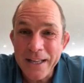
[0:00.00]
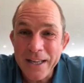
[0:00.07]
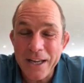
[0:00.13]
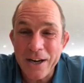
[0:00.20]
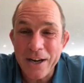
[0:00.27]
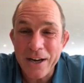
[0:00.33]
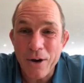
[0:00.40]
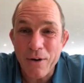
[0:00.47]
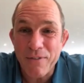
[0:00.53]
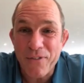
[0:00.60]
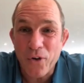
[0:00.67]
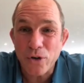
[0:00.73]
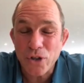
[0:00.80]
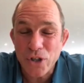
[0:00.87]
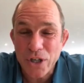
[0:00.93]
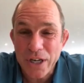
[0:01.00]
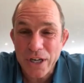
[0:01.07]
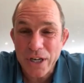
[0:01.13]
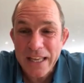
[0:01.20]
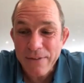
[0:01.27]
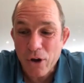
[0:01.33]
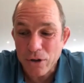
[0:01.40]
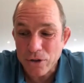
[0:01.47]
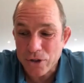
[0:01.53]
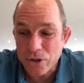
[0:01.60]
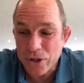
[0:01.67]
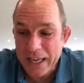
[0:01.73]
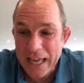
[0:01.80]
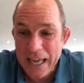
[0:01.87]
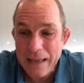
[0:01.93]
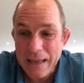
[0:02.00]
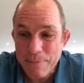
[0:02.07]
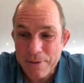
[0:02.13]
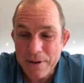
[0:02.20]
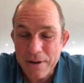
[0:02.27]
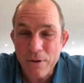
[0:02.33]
unfortunately, you've got to keep